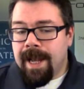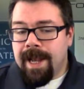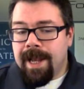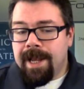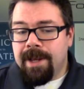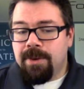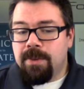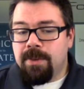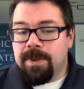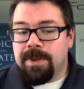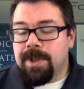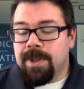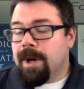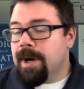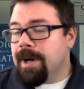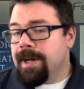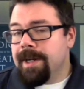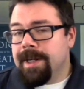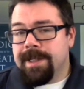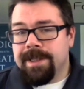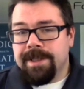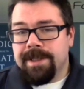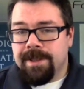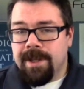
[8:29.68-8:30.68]
And
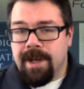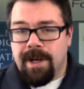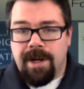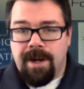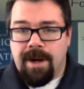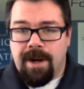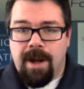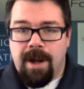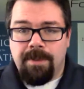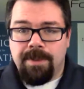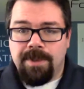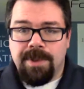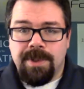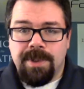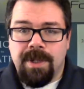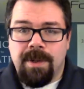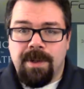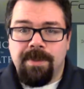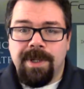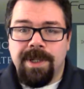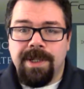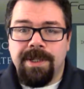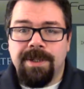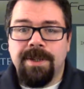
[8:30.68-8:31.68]
retargeting is not an option.
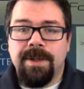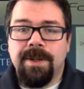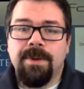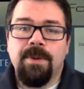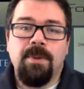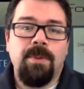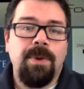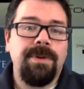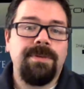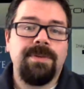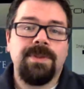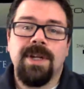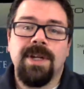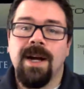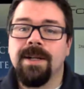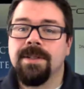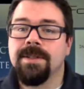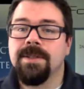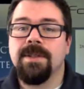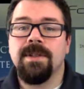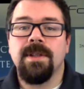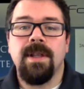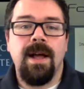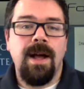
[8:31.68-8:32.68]
I mean, we've
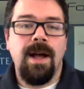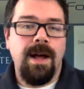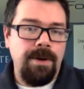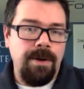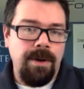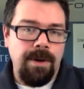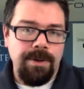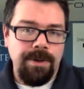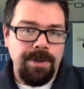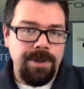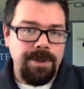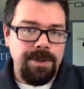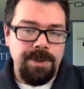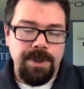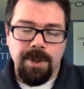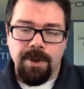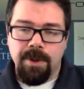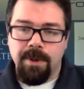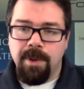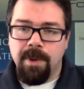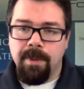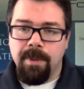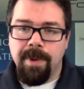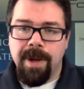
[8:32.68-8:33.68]
talked a lot on this
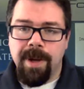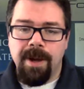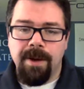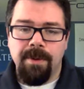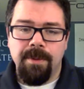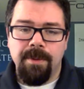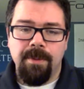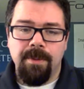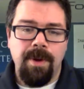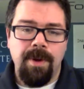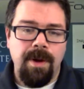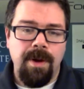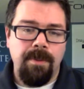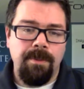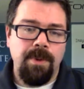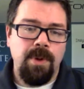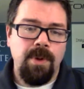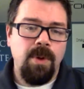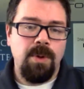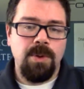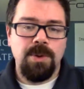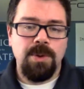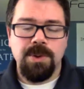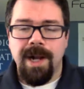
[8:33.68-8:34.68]
show about
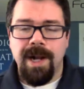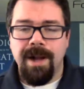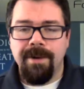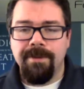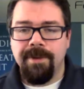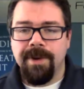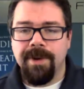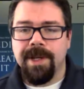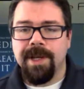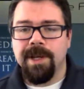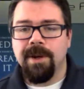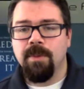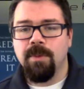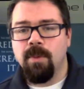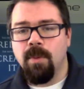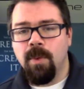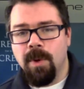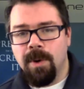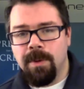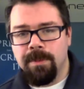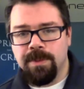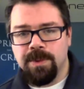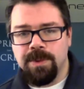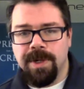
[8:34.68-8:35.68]
cold traffic and
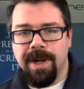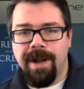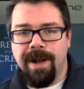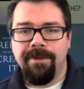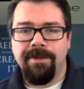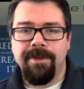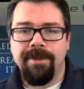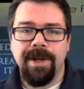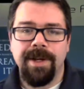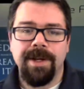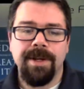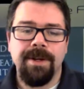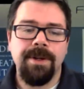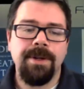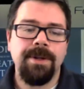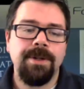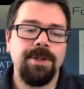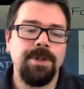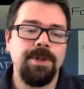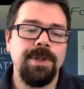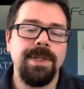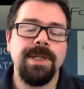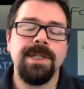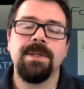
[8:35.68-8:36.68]
warm traffic.
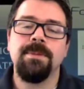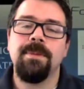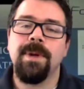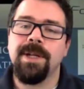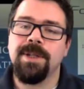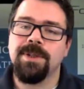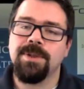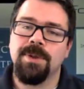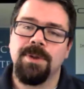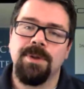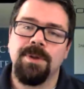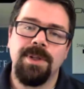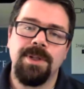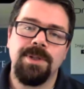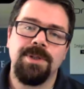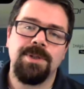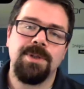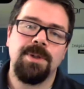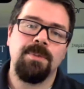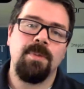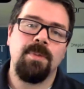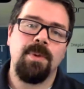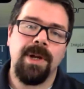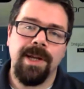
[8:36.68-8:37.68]
You need to make sure that
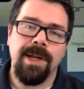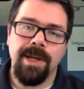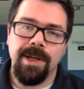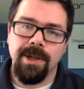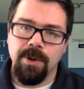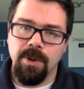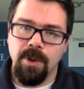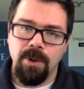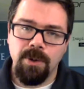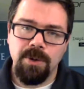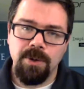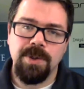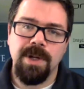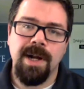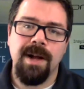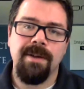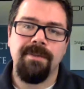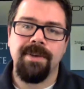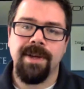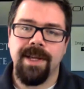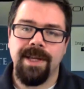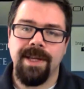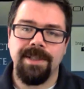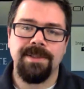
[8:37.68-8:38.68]
you're bringing cold
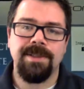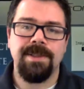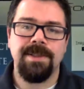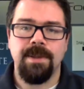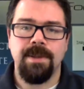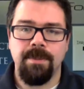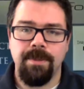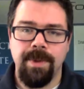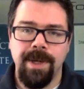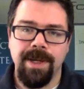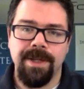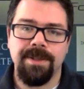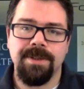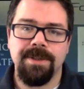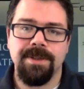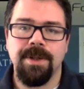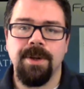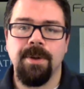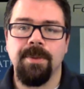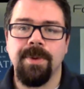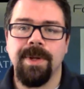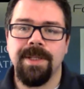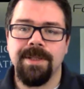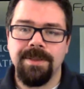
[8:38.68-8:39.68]
traffic into the mix,
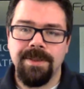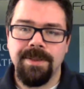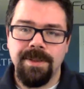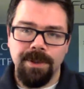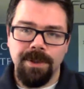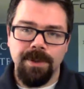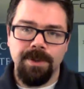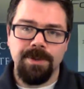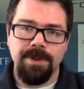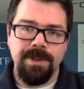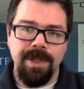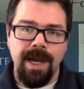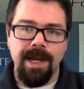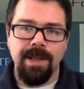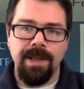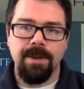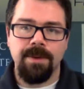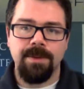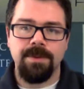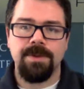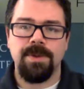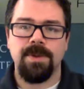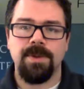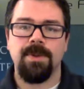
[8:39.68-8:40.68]
into your silo.
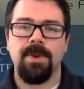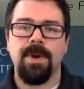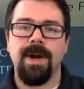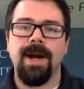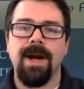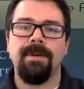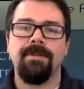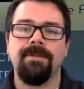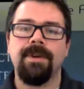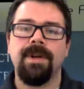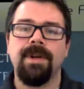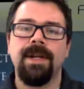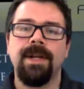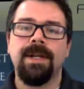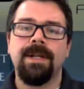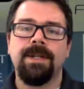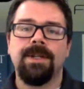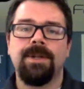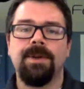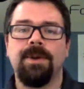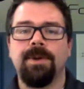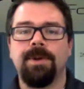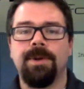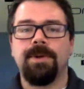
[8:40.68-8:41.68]
So you have,
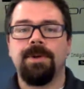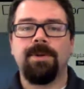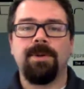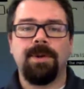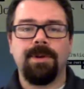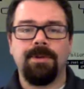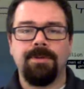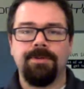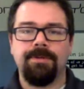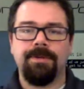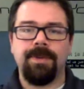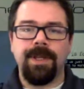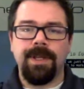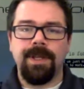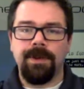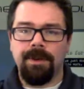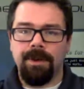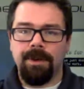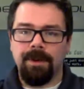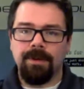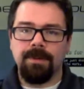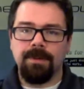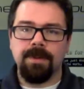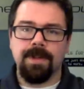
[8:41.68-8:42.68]
your
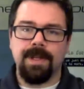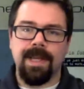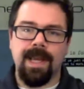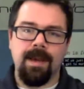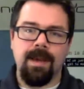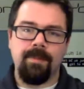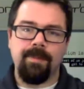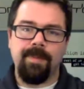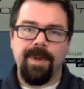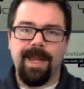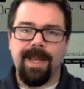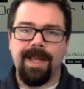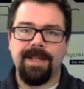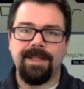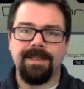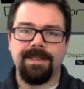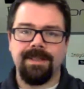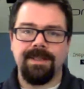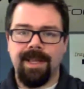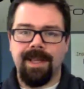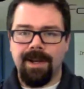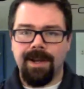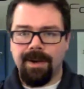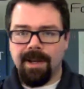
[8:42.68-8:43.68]
feeder campaigns,
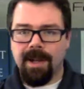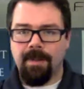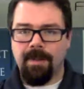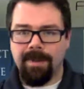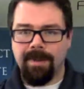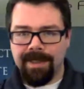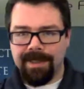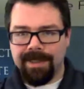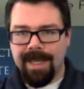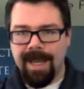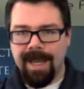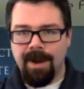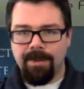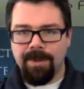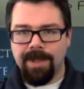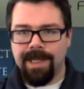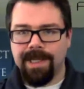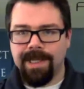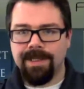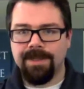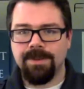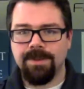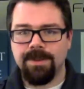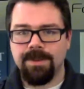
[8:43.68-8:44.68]
and they are coming down
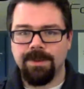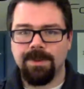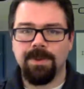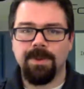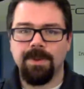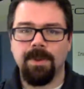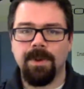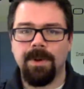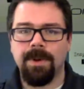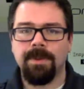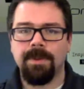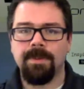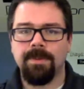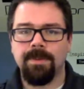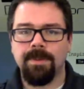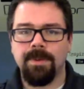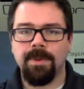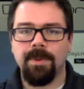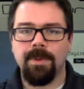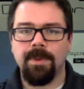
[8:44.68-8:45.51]
into your